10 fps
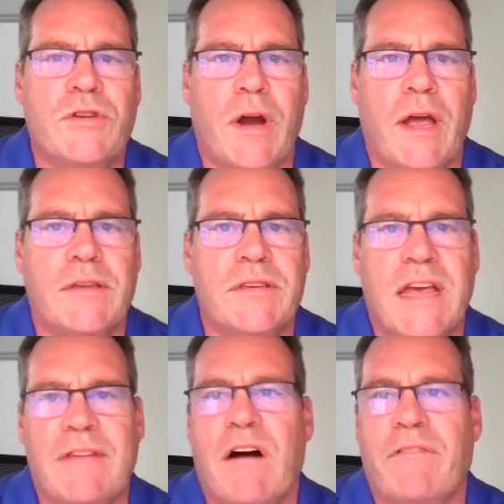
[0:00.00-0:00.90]
to try and
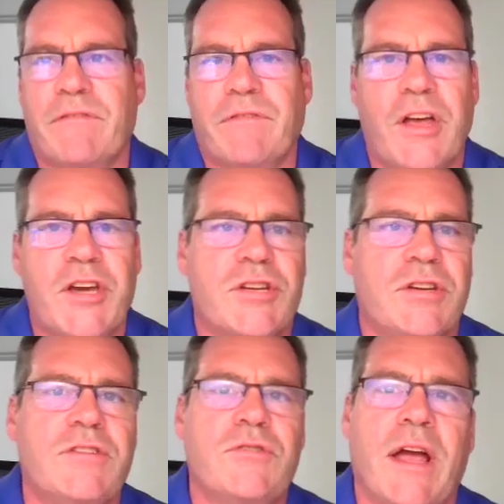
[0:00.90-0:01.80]
stave off
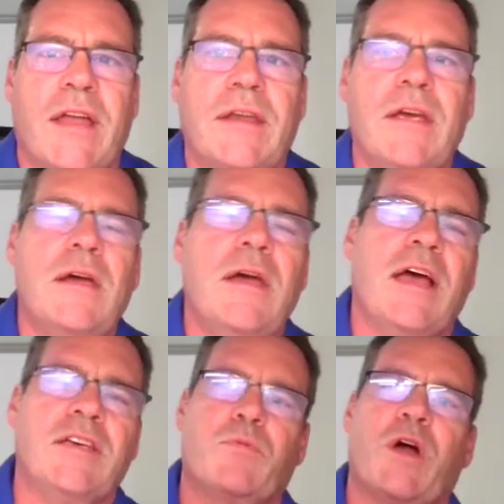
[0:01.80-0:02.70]
inflation, to try and,
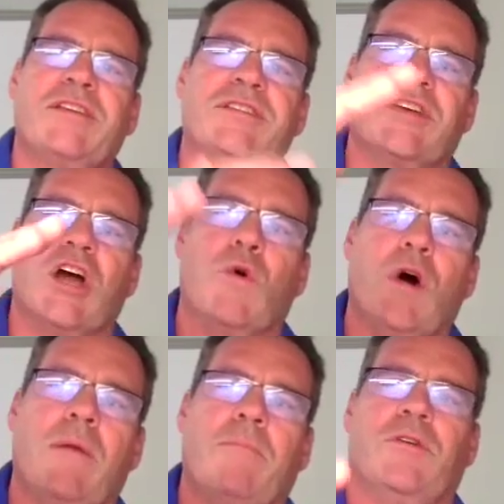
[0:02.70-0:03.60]
as prices go
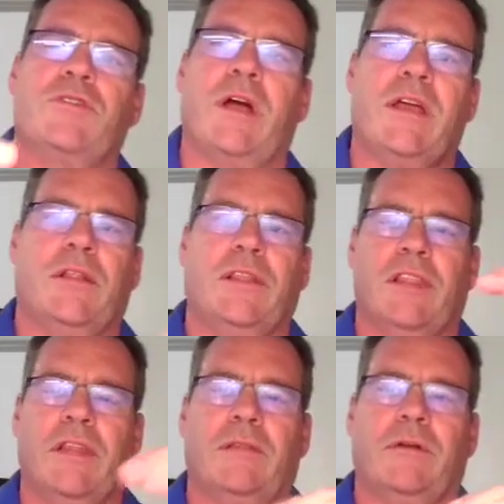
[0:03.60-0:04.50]
up, they're trying
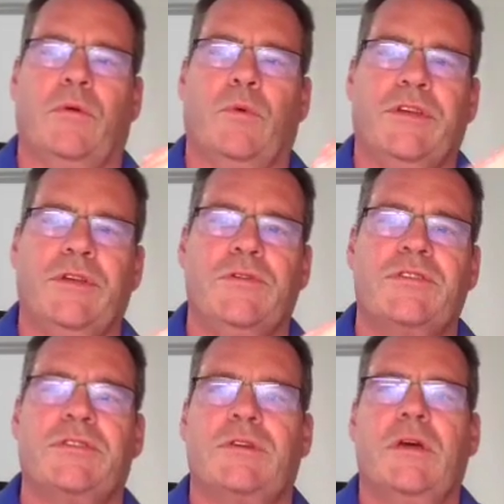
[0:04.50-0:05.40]
to
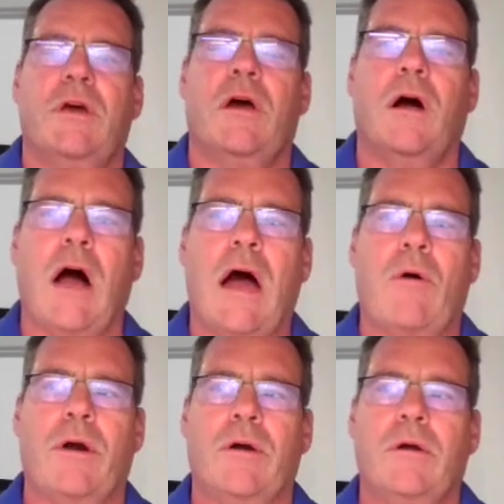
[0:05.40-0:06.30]
reduce
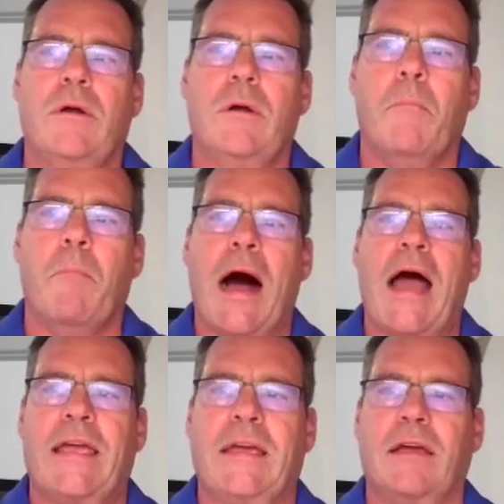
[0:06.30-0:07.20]
our
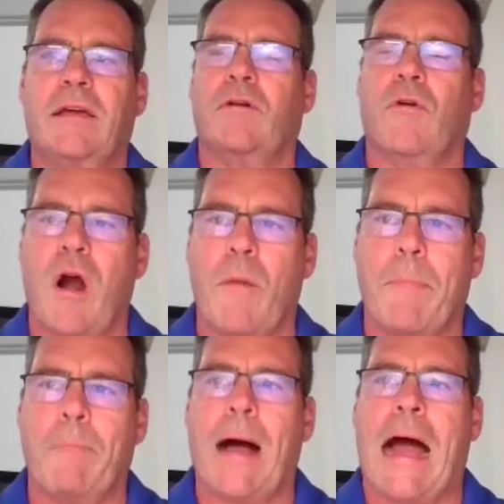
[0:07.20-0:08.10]
buying, or our
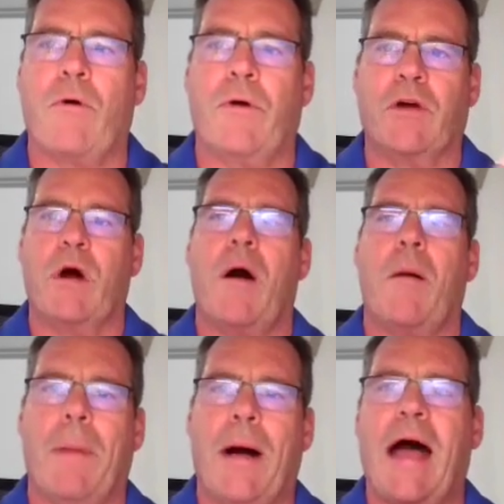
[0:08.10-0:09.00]
power to go out
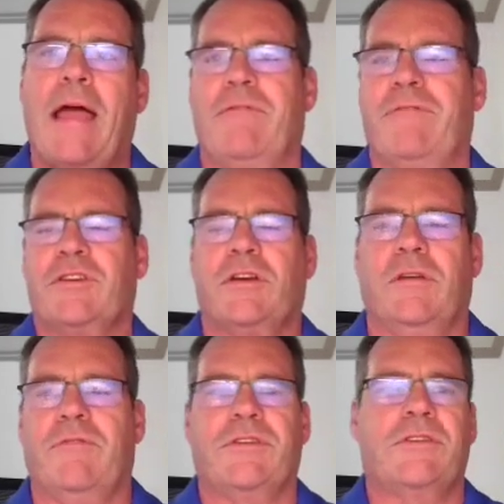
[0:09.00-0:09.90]
and buy.
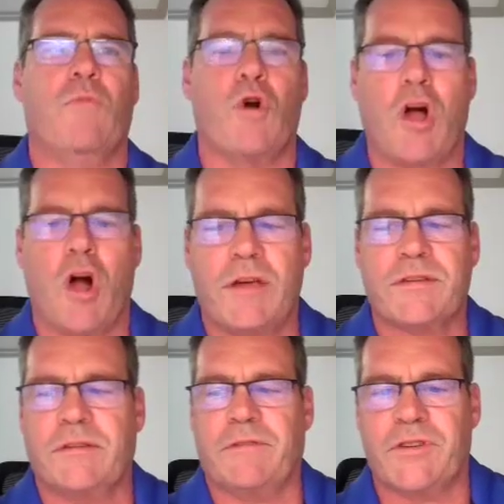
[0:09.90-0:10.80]
If it's more
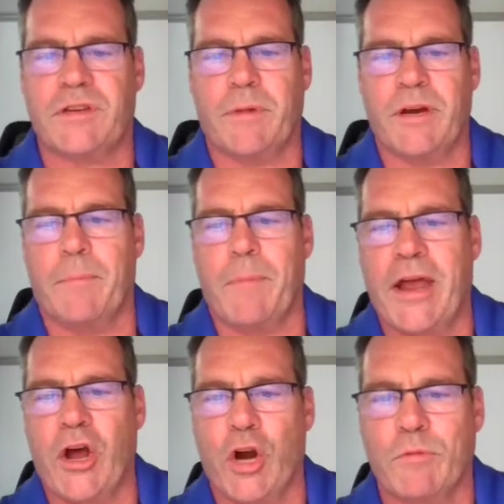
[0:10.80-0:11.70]
costly for somebody to
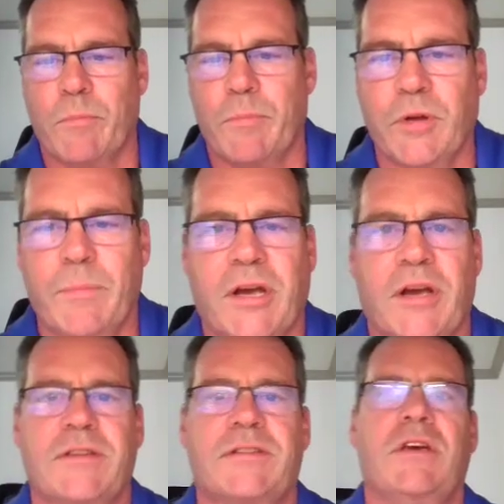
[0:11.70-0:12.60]
buy an automobile
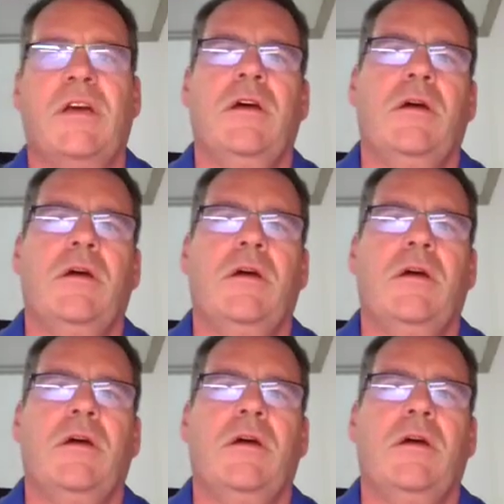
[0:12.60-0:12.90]
because